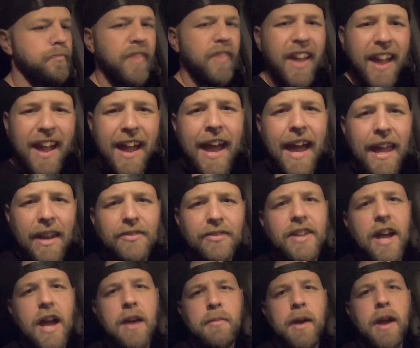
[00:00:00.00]
ahead of
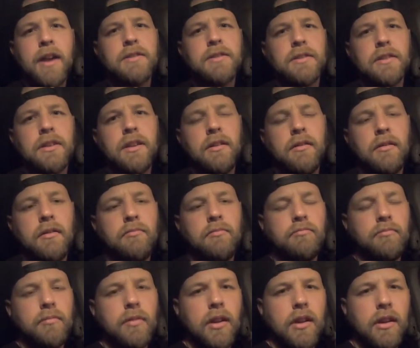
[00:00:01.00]
time, actually.
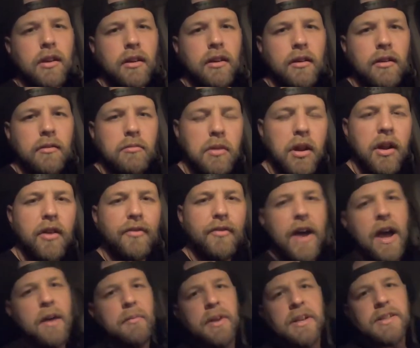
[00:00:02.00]
Be there
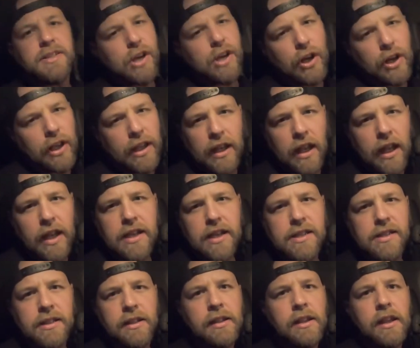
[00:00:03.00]
5 minutes early at
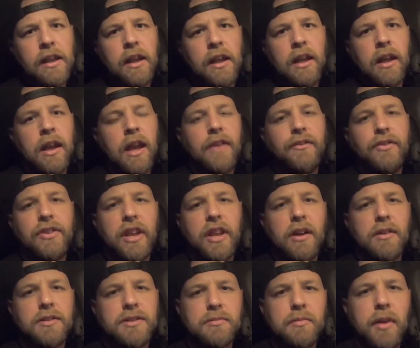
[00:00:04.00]
least. If you
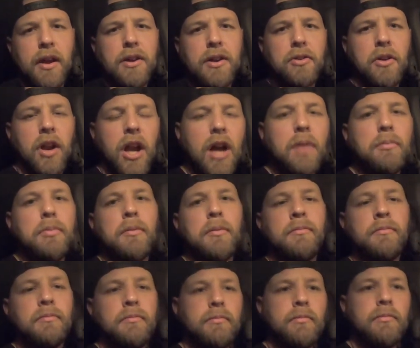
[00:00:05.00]
tell somebody you're going to help
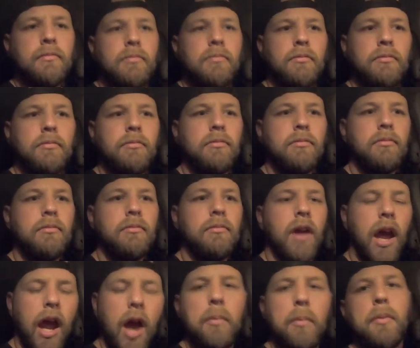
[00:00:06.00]
them,
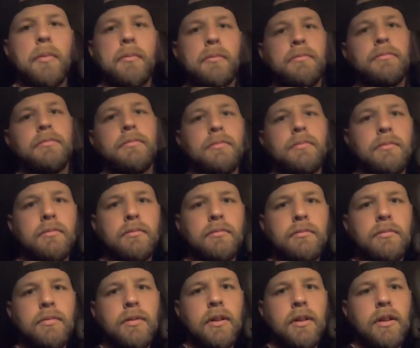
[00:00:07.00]
help them.
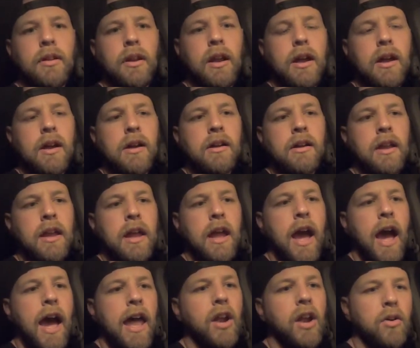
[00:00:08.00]

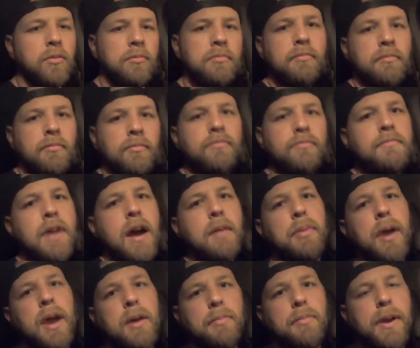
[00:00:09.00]
I know my
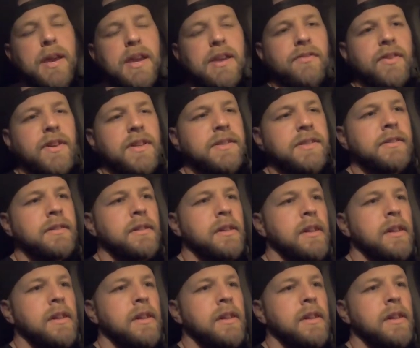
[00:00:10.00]
pet peeve is